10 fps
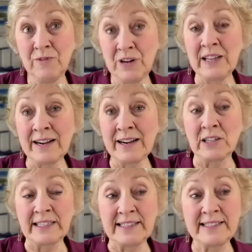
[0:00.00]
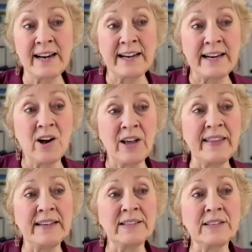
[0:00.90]
clinically studied
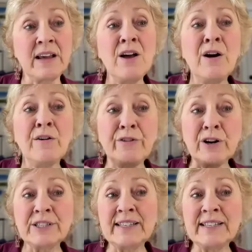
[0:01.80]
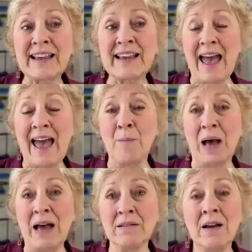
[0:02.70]
on these. First is
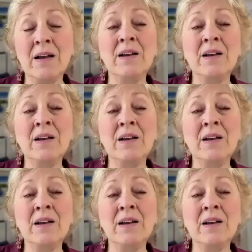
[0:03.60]
GABA.